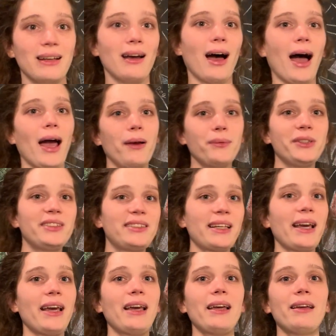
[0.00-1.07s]
I would
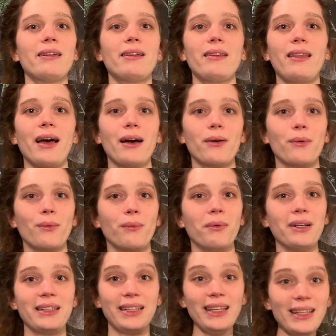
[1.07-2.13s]
say that
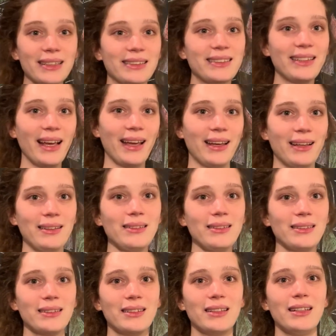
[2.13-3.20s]
what he is saying
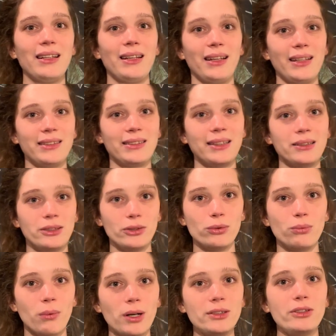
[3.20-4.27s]
is that you
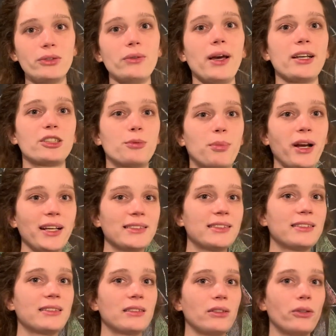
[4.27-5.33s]
want to
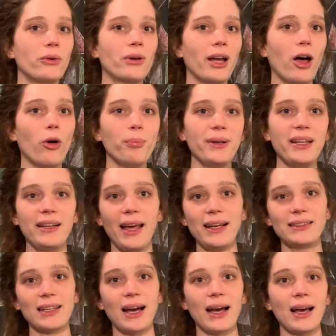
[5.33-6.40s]
express your LP
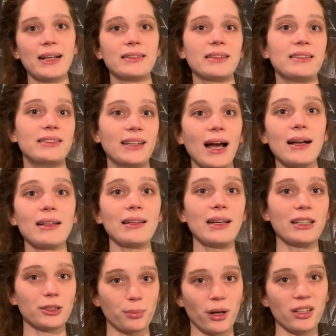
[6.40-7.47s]
data as exactly
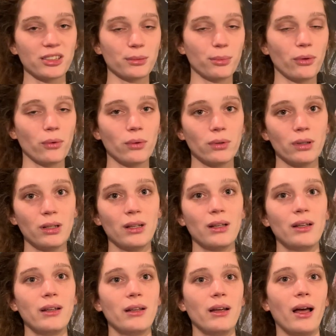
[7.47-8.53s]
as possible.
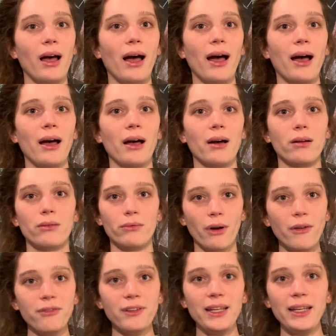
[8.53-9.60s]

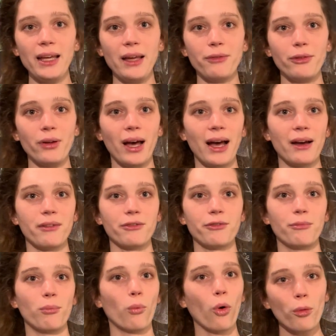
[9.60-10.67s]
Roughly, if you have
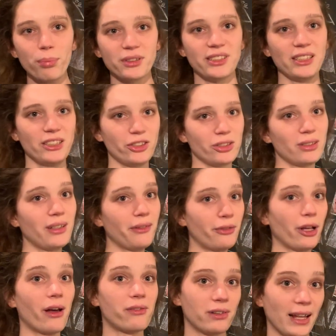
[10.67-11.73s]
more precision, if you
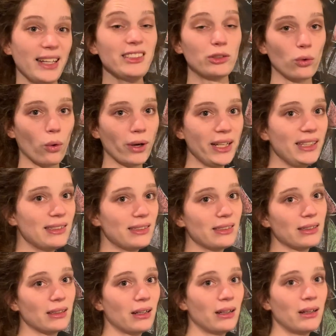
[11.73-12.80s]
have less noise,
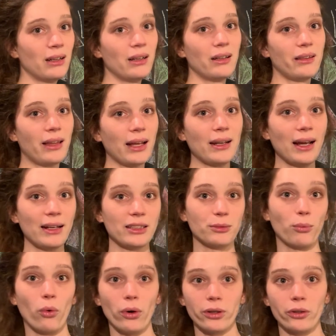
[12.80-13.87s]
then that is
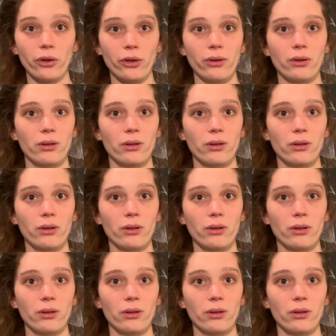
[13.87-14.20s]
more good.